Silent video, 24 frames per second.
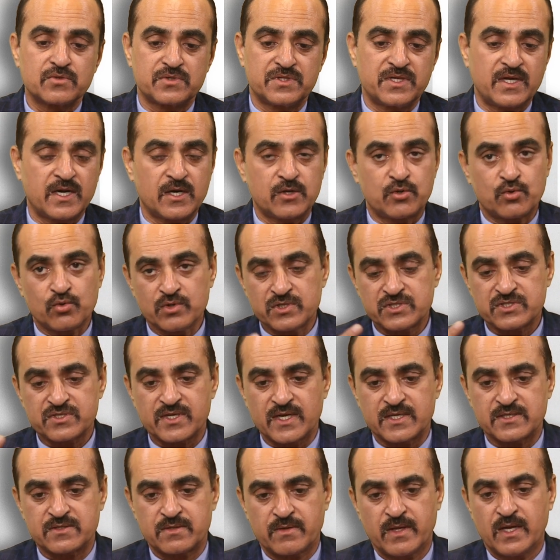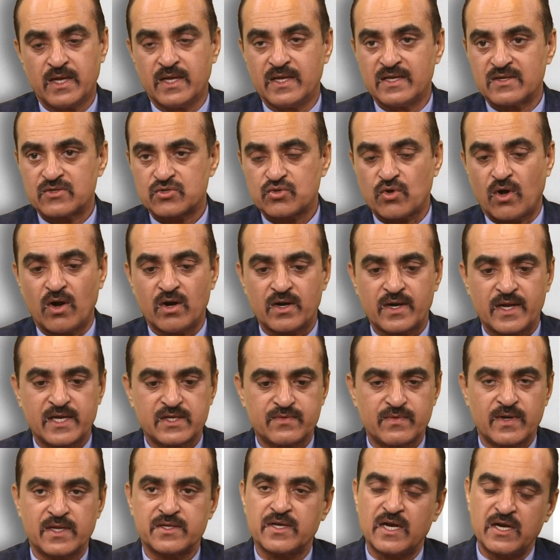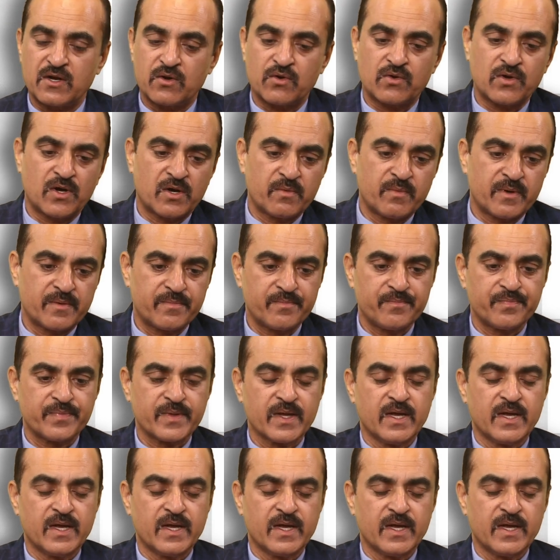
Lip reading: So, there are 2 stress salt as well as hydrocarbon.